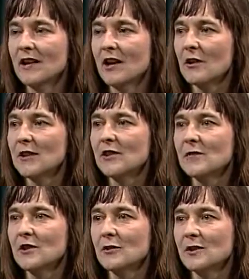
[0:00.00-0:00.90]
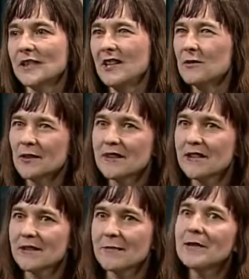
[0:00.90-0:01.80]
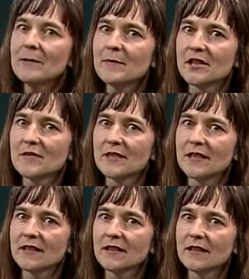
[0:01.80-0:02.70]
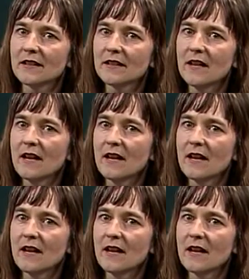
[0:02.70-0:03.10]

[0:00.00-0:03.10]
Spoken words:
our individual death really doesn't mean much of anything.